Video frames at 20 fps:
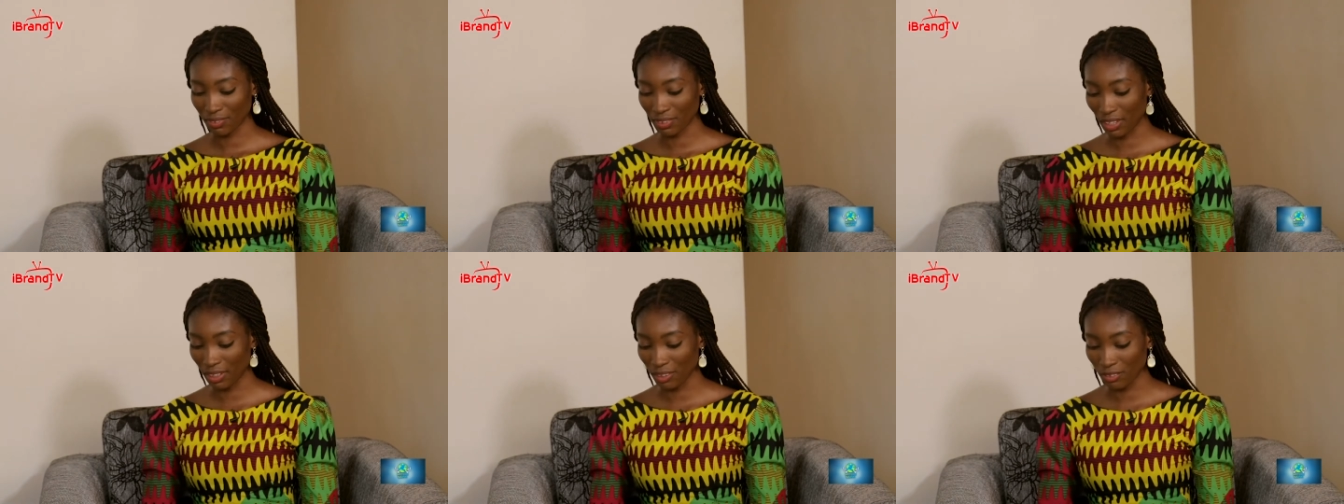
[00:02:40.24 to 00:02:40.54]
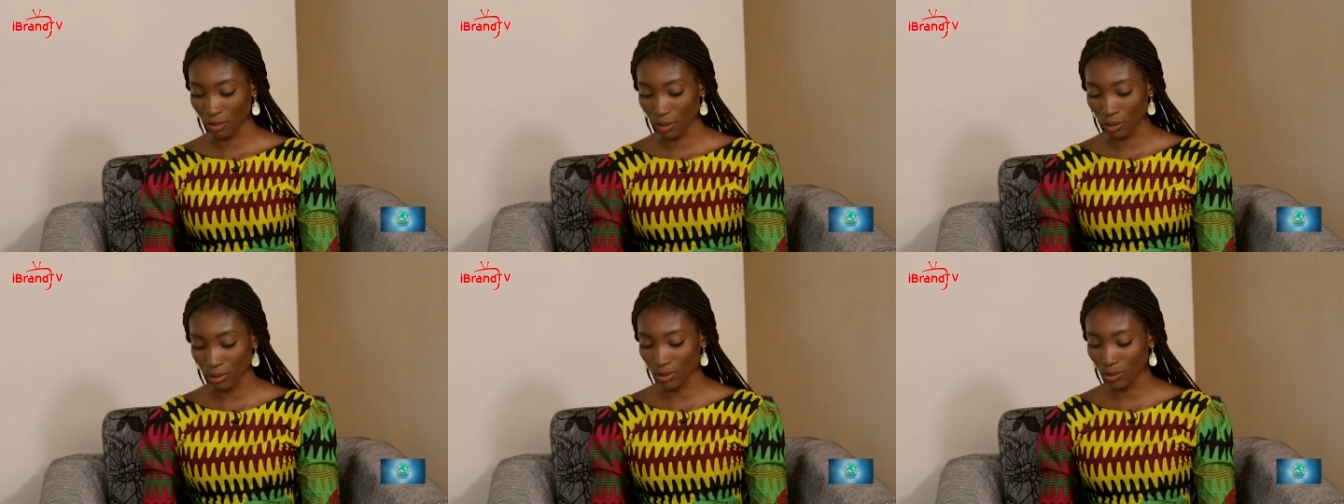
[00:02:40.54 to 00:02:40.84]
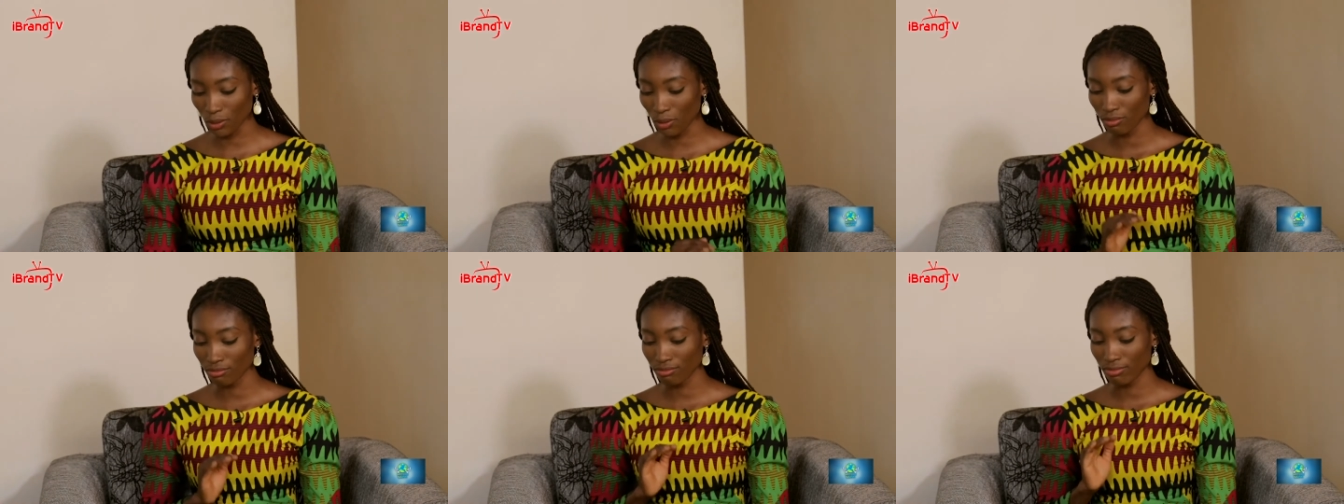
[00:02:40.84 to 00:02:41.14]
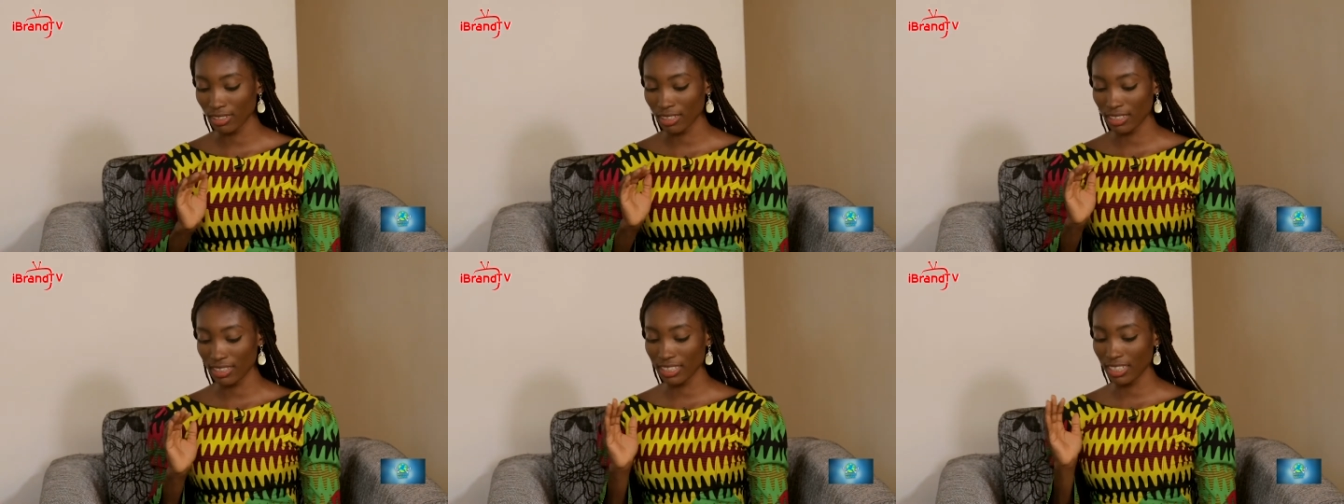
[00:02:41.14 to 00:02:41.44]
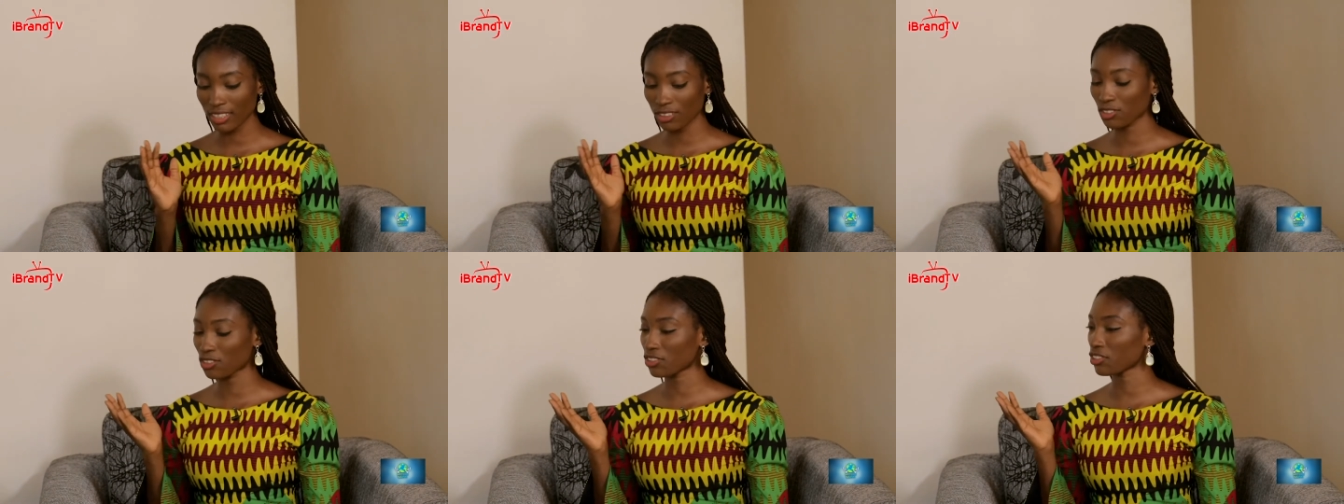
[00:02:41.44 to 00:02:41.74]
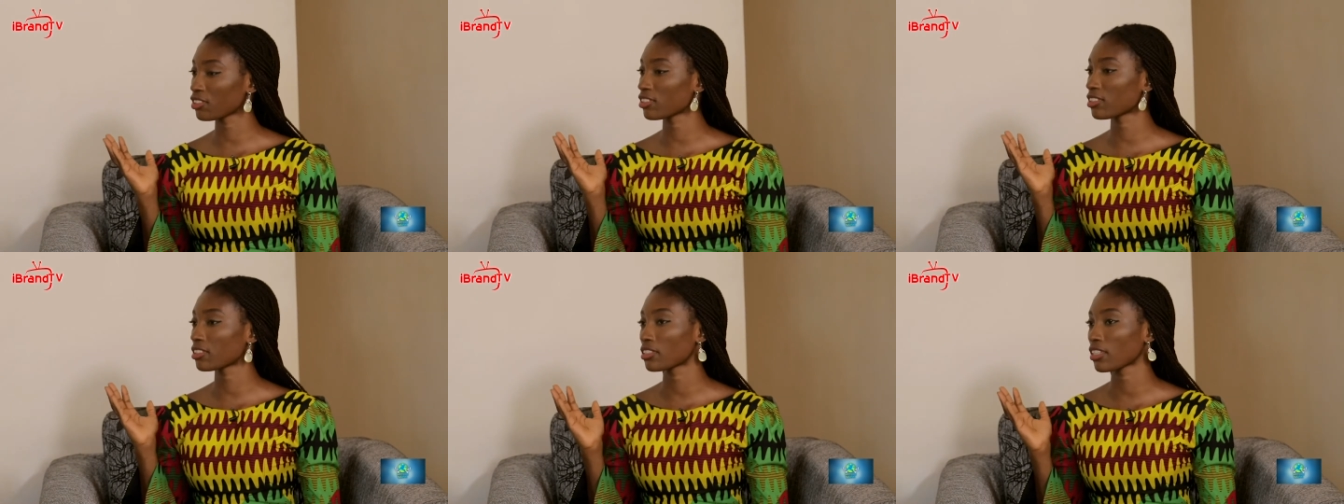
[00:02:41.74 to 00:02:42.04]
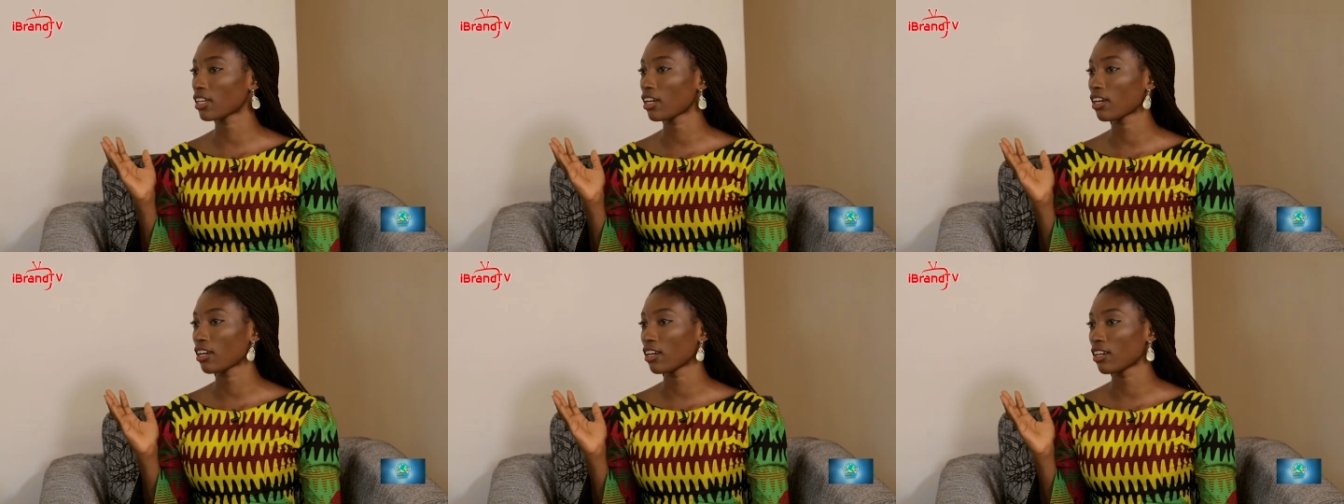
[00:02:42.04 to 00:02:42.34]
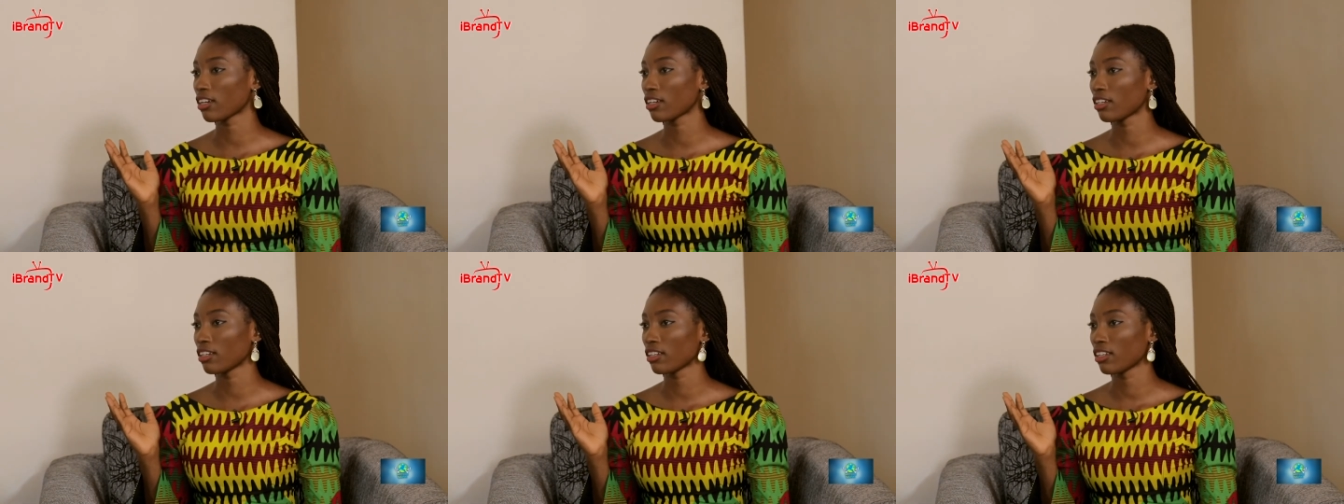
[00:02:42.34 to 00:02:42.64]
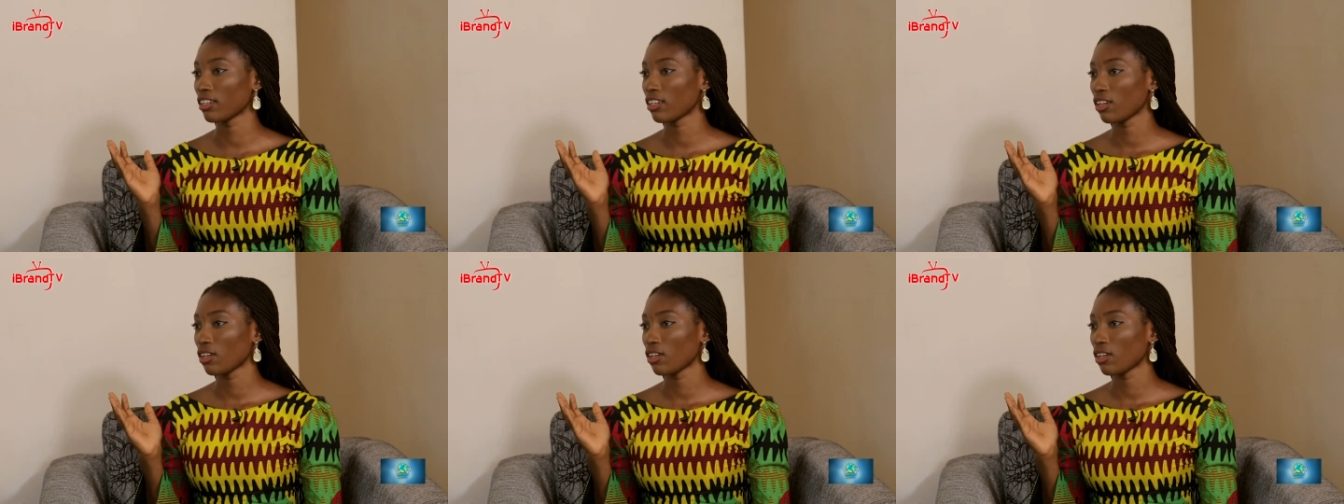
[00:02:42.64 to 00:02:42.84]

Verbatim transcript: Of course. So let's just uh,